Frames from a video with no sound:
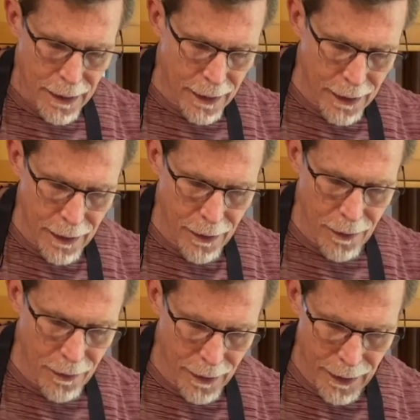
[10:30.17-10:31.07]

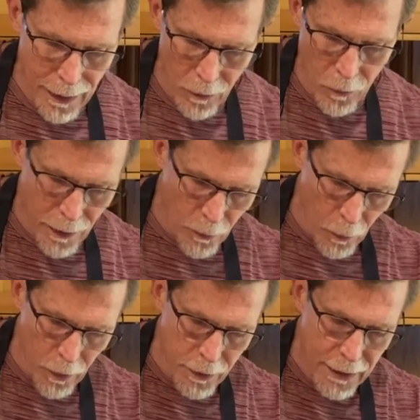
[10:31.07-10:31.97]
Here, I got 1
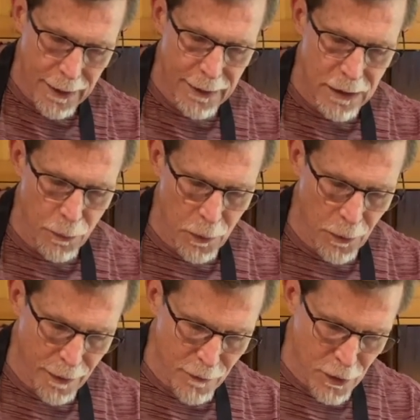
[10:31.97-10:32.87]
more
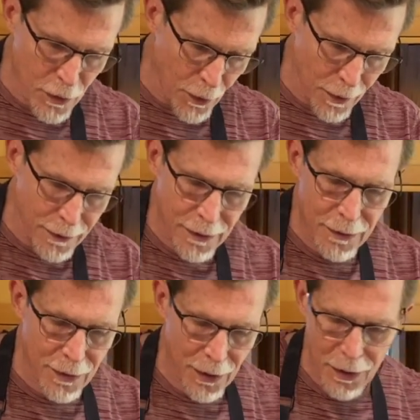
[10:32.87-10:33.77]
teaspoon of
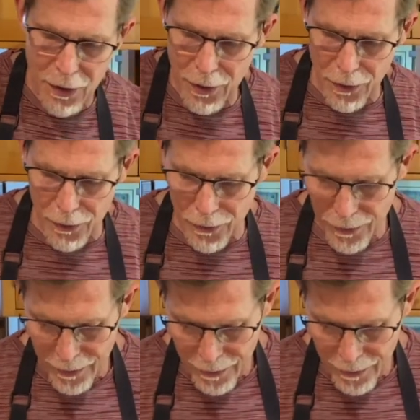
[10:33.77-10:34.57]
salt to go.